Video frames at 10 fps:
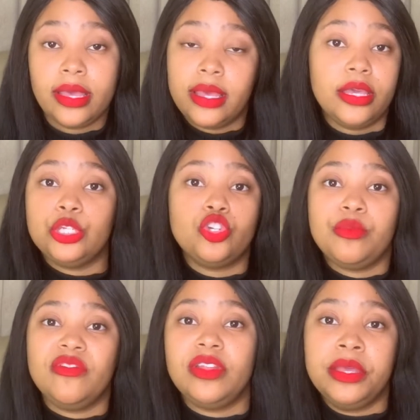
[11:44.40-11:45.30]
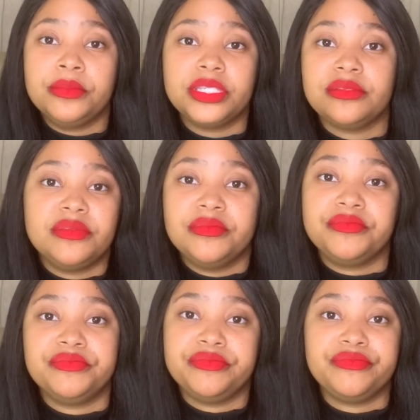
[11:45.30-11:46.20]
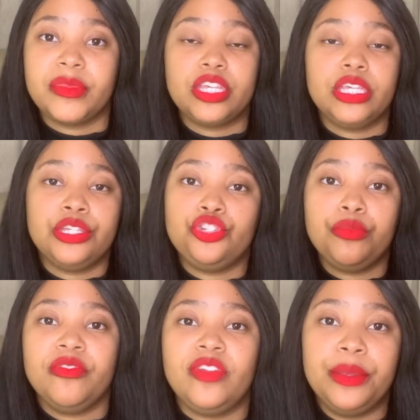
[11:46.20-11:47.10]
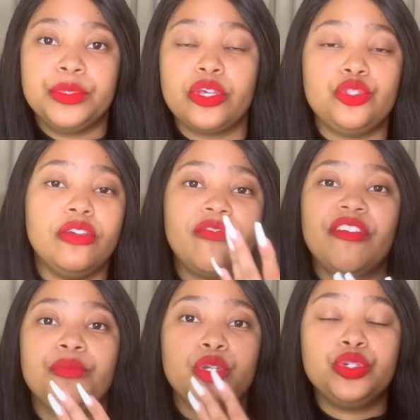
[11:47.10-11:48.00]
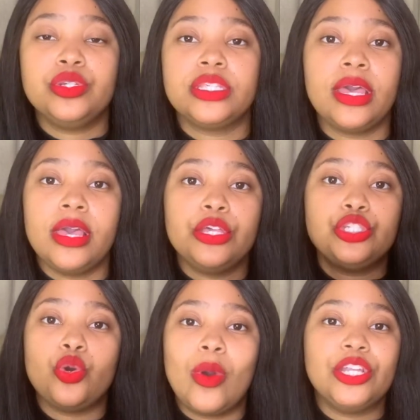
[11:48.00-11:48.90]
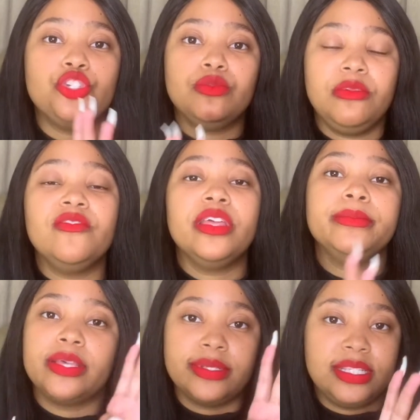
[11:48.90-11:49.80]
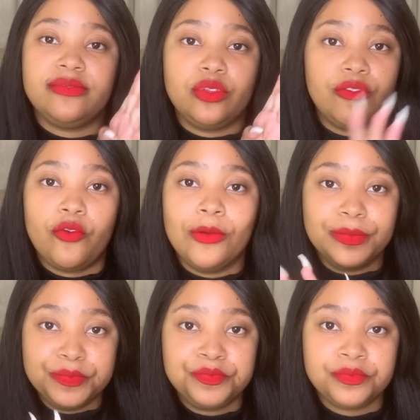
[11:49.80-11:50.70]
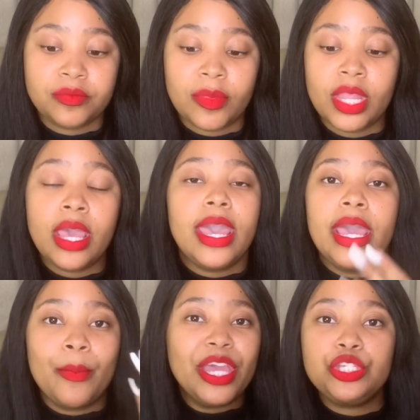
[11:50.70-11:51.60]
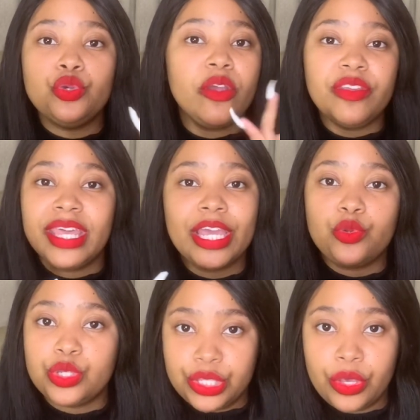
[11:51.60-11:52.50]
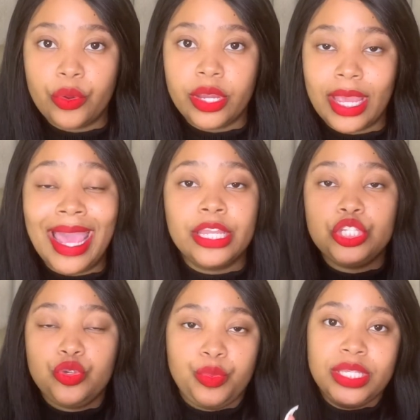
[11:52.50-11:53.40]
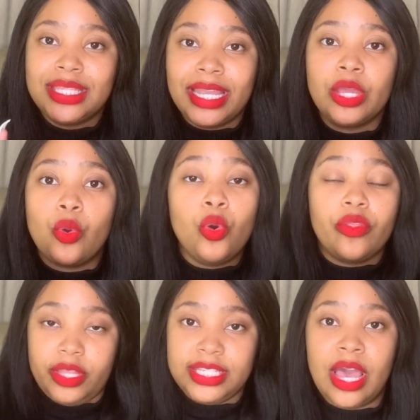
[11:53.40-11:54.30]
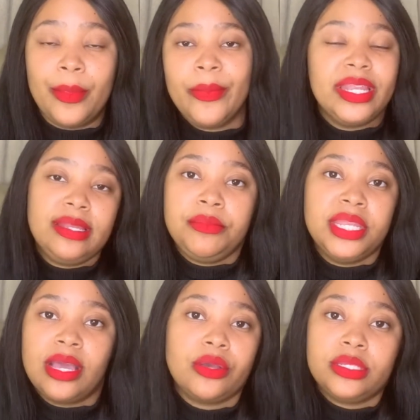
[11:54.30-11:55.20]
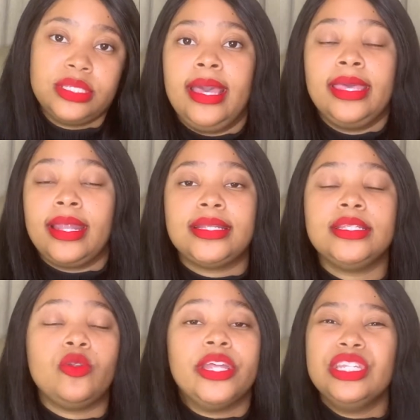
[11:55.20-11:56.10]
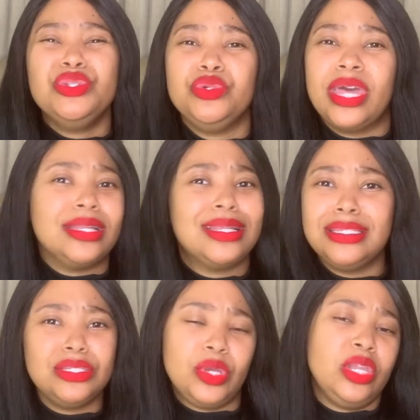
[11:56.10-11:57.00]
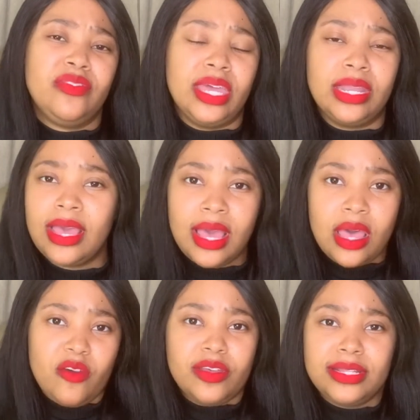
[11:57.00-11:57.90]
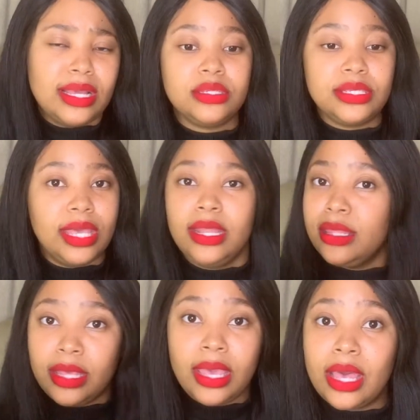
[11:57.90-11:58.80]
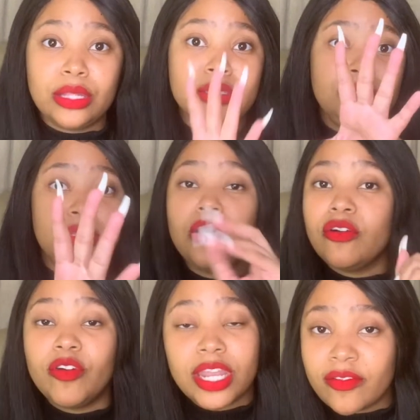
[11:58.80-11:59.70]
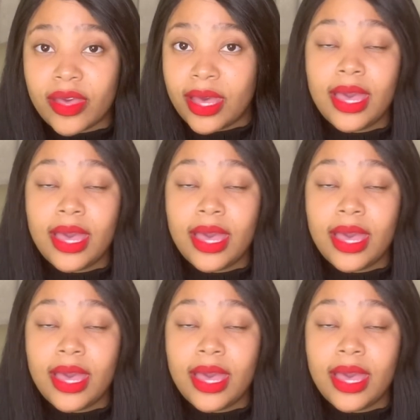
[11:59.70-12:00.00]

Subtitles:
it showed me flames. So I was doing 5 modules, so one showed me flames. I was left with 4. And mind you, everything I do is theory. I need to be studying all the time. But me, because I didn't do that. I didn't do any of that. I felt like get in there, I'll think of whatever,